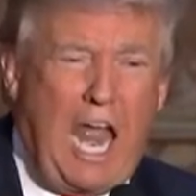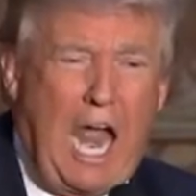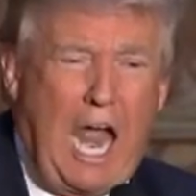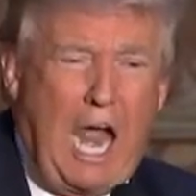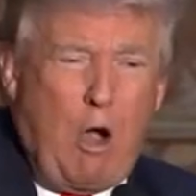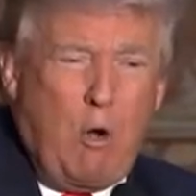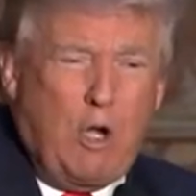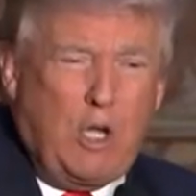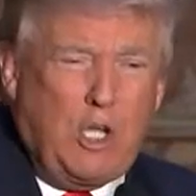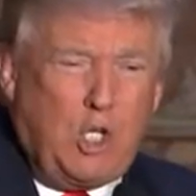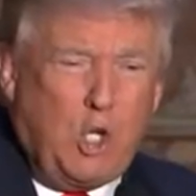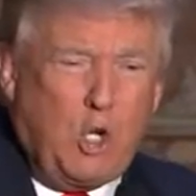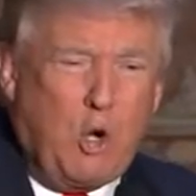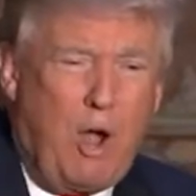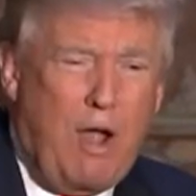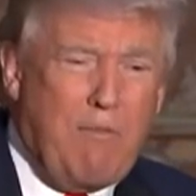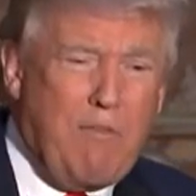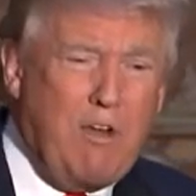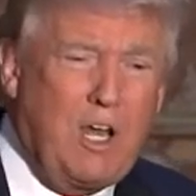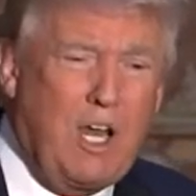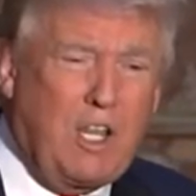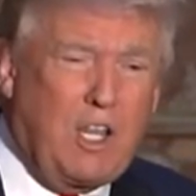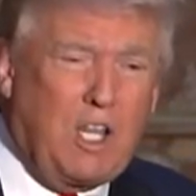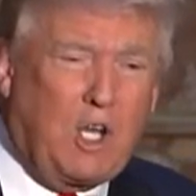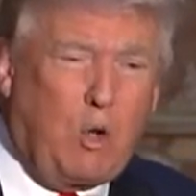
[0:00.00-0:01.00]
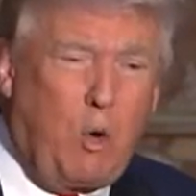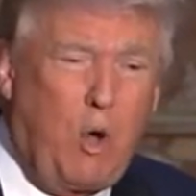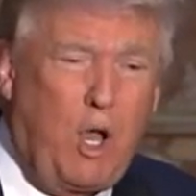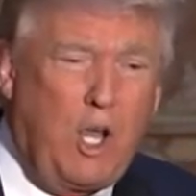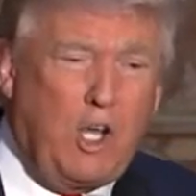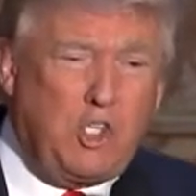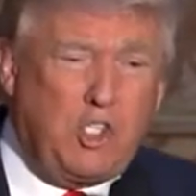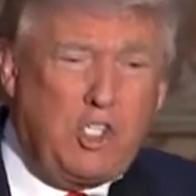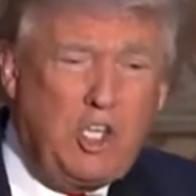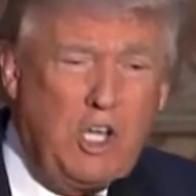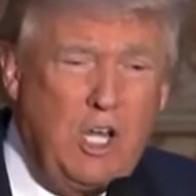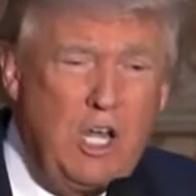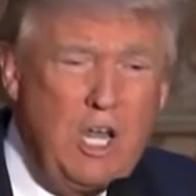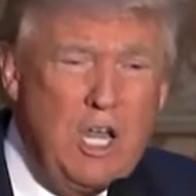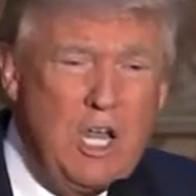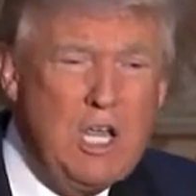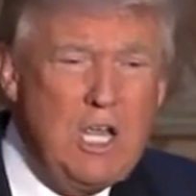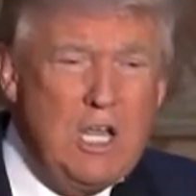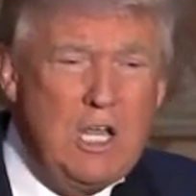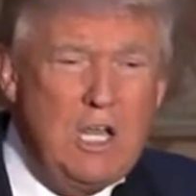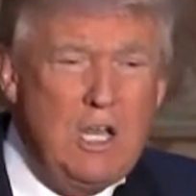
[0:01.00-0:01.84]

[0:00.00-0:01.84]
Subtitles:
Howie, do you have another question?